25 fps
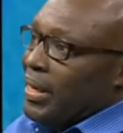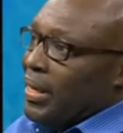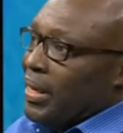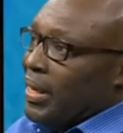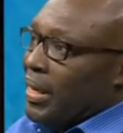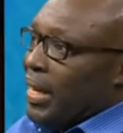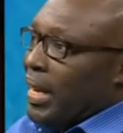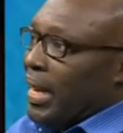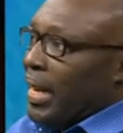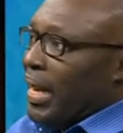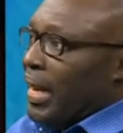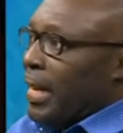
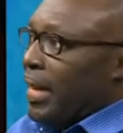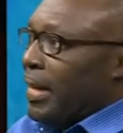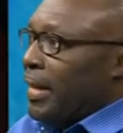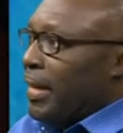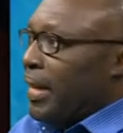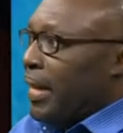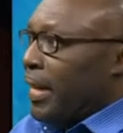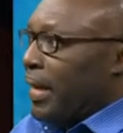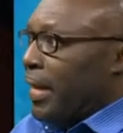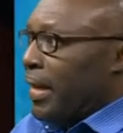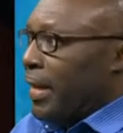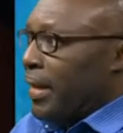And
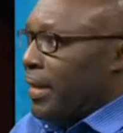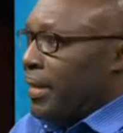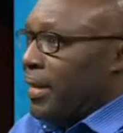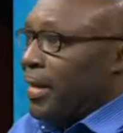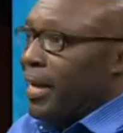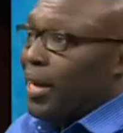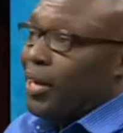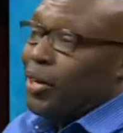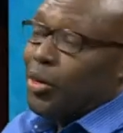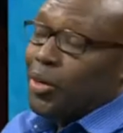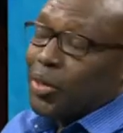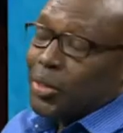they
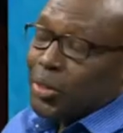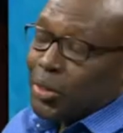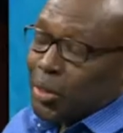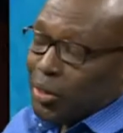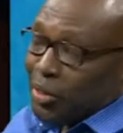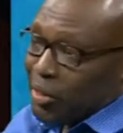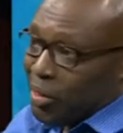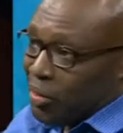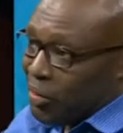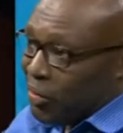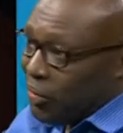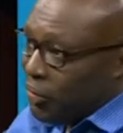had all
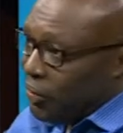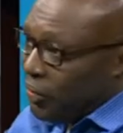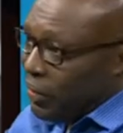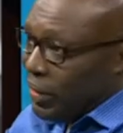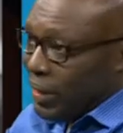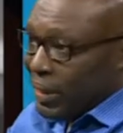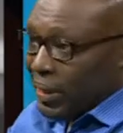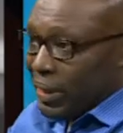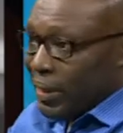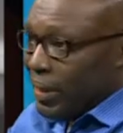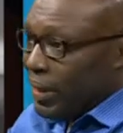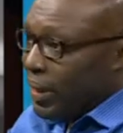sorts of
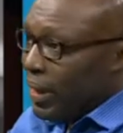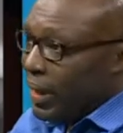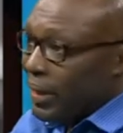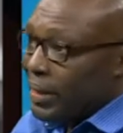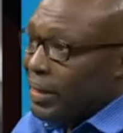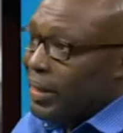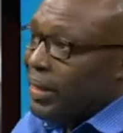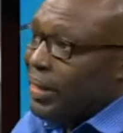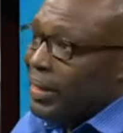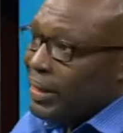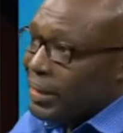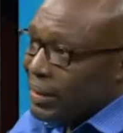
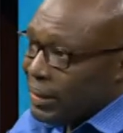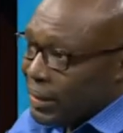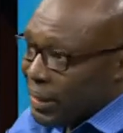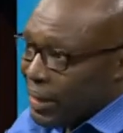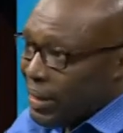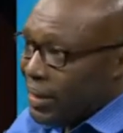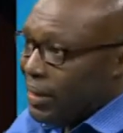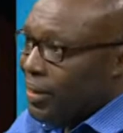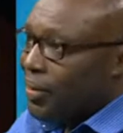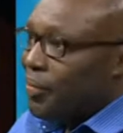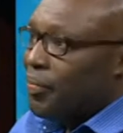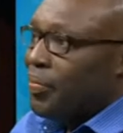
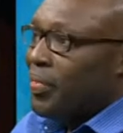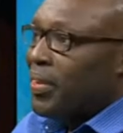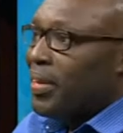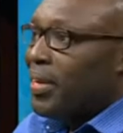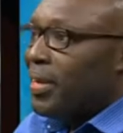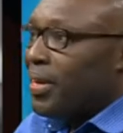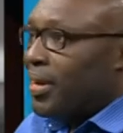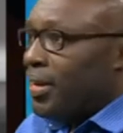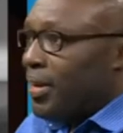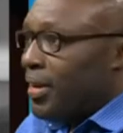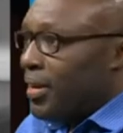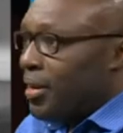idealistic
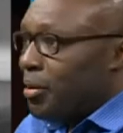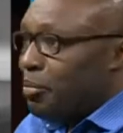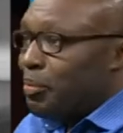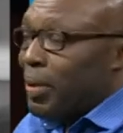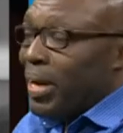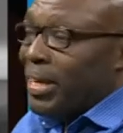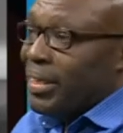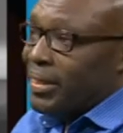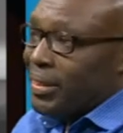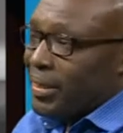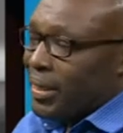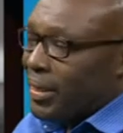
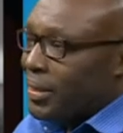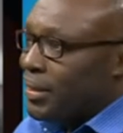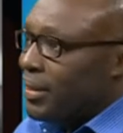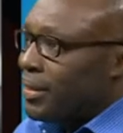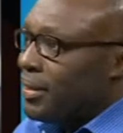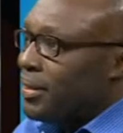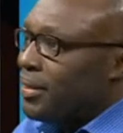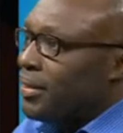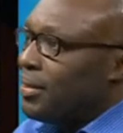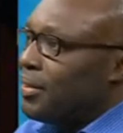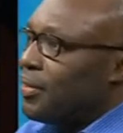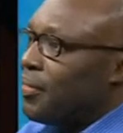
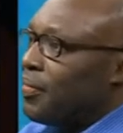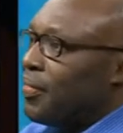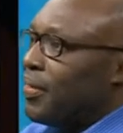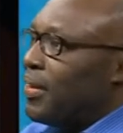pastures.